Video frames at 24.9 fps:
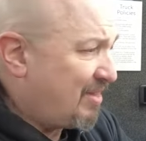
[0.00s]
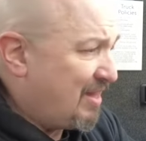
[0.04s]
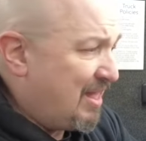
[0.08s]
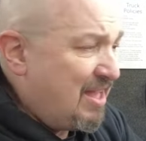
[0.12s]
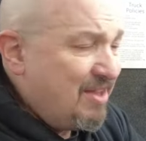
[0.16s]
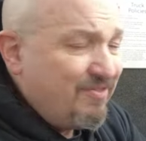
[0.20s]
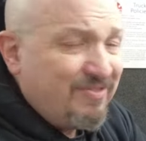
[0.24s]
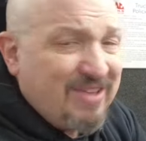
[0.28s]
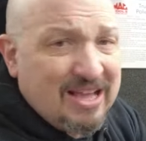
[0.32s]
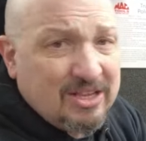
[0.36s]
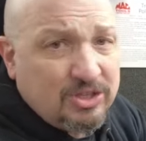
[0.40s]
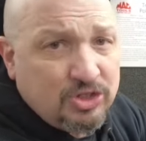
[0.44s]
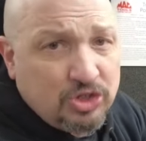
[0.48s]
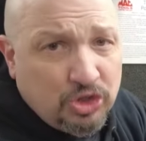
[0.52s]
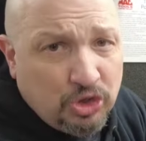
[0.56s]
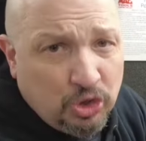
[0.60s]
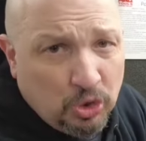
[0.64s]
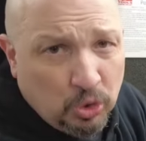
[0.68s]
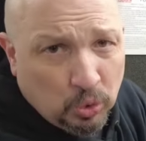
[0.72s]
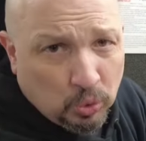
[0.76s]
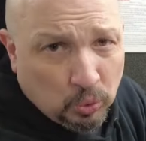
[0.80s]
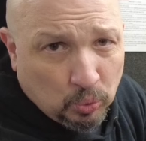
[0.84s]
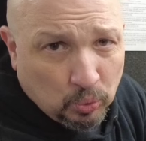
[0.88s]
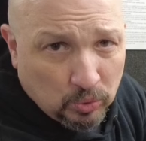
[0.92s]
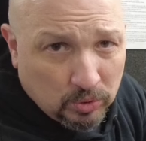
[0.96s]
I've got
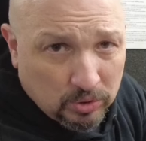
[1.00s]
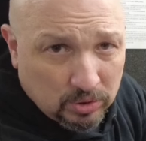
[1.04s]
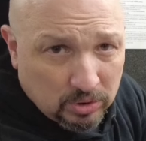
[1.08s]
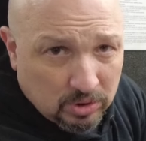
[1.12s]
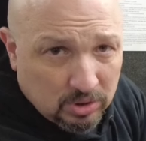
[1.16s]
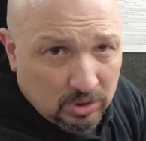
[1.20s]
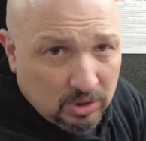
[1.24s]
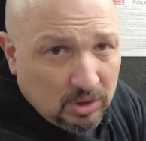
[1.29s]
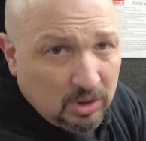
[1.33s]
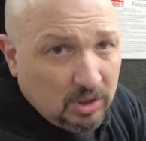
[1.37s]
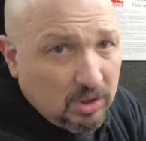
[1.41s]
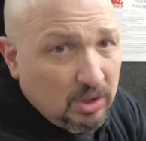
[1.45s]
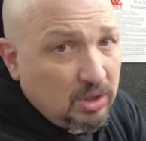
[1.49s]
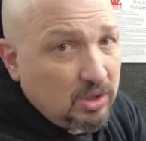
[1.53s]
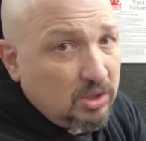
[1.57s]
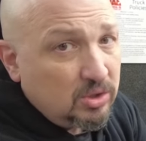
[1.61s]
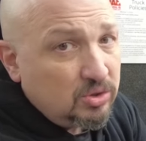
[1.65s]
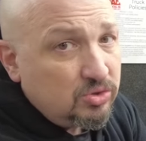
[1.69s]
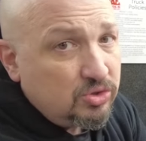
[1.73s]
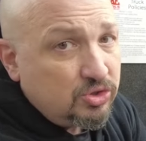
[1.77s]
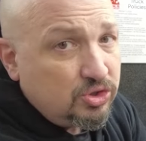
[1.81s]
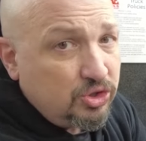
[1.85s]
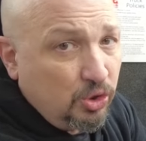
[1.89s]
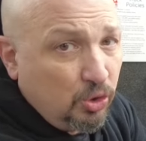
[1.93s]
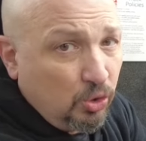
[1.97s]
two.
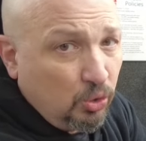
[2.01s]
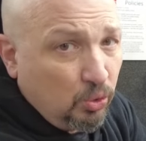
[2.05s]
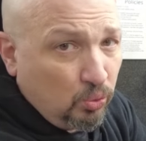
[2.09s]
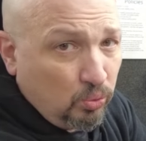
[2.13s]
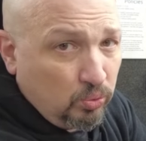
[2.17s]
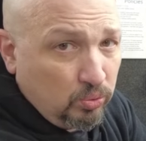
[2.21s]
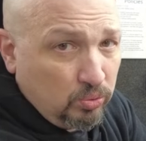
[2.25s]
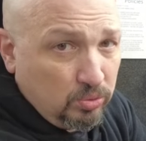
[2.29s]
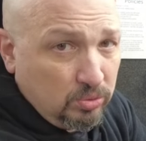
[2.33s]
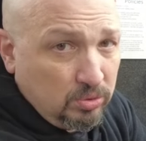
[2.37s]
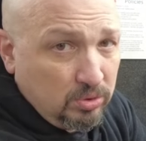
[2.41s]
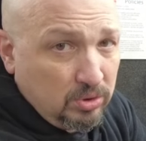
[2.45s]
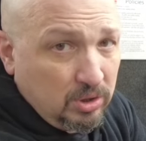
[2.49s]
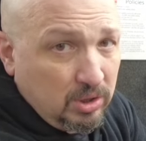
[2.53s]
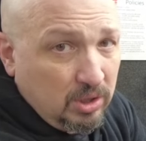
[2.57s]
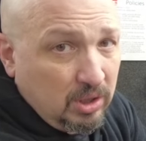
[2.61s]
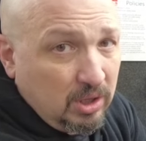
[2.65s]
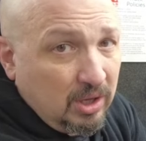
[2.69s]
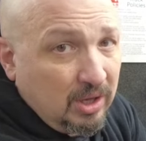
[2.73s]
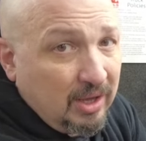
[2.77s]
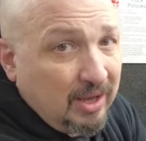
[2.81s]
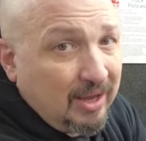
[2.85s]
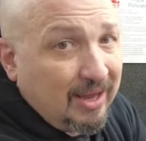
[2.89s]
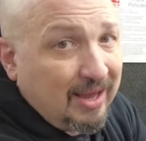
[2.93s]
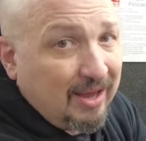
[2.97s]
Two
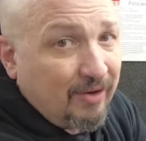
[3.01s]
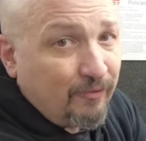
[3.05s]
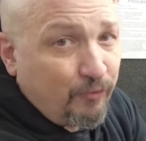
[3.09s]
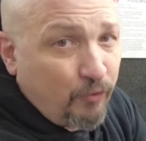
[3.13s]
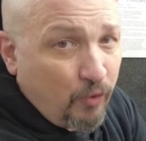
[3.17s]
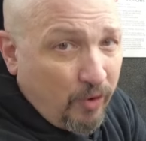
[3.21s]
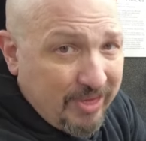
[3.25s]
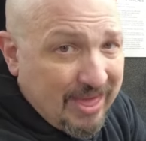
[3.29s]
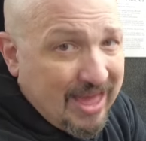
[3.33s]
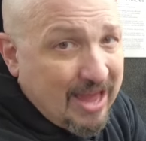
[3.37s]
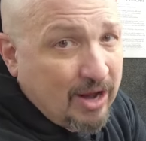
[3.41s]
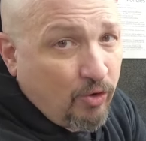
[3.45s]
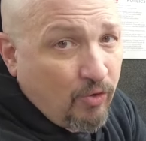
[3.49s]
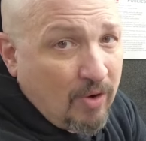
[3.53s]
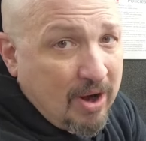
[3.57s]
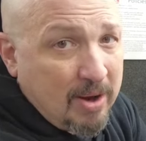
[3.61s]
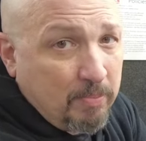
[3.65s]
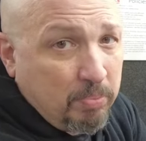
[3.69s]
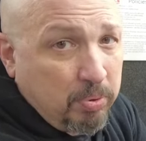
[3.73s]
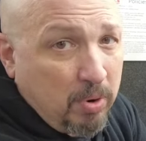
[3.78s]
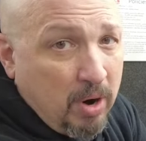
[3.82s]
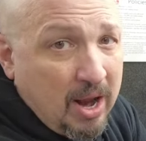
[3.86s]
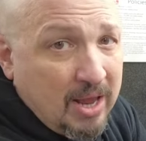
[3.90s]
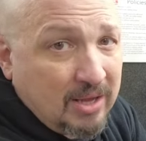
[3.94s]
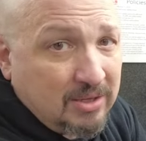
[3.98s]
for that great
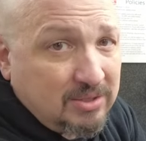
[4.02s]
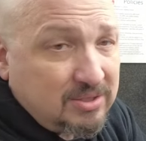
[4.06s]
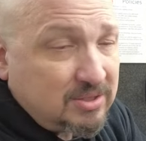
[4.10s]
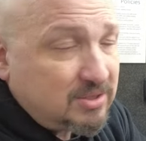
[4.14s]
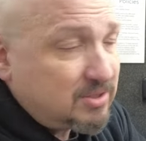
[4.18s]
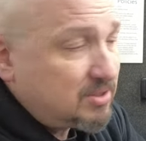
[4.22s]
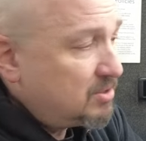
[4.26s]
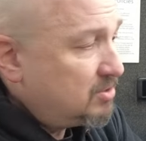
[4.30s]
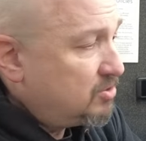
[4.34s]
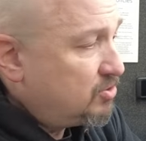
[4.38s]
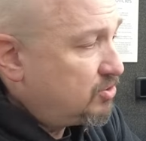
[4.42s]
price.